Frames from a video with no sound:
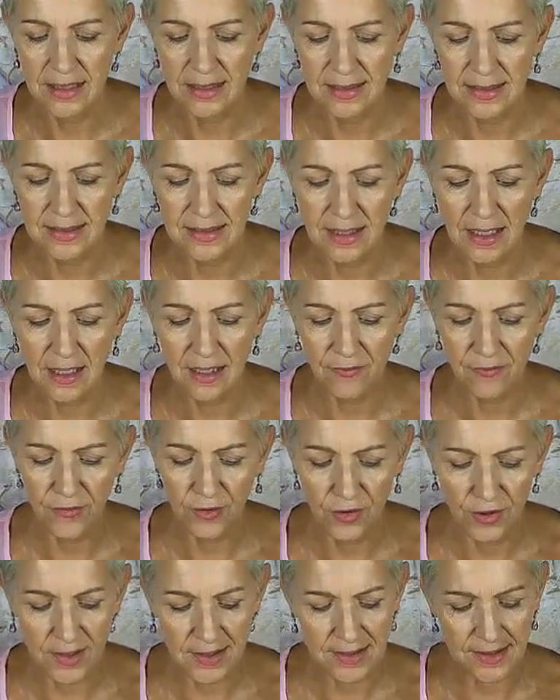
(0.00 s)
and start
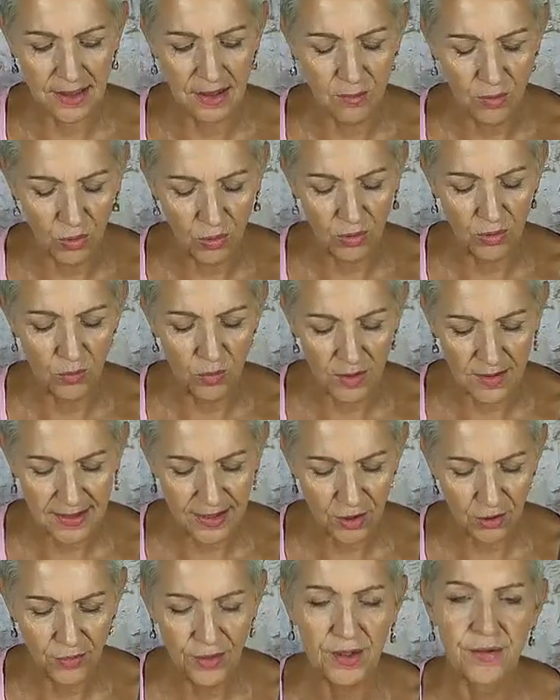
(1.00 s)
focusing more on what's
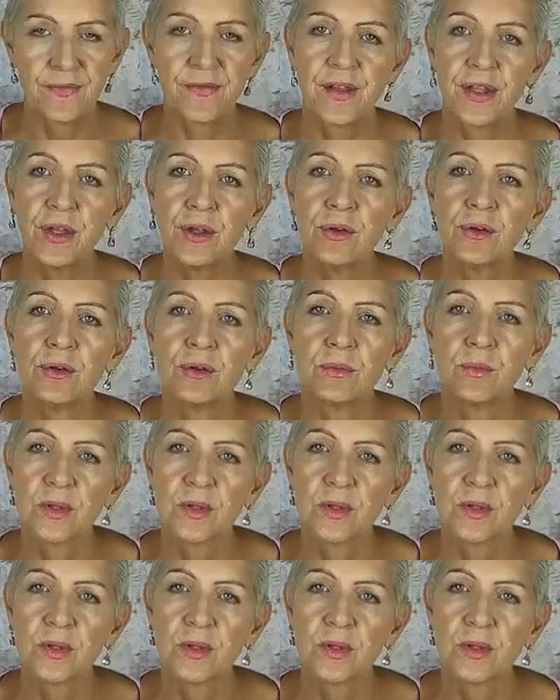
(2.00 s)
healthy for you